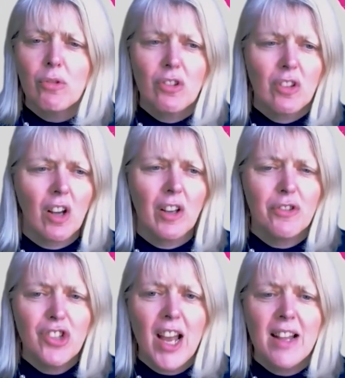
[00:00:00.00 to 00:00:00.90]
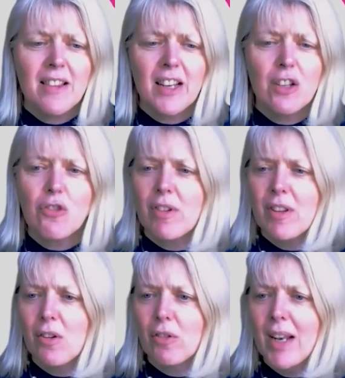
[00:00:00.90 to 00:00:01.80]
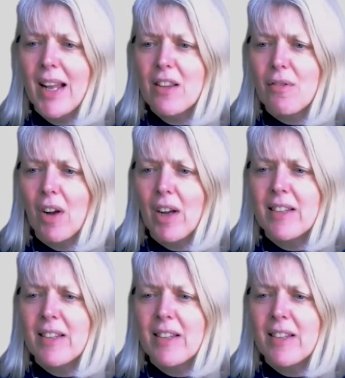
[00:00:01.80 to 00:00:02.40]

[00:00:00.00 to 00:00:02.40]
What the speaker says: of shared signatories on letter writing.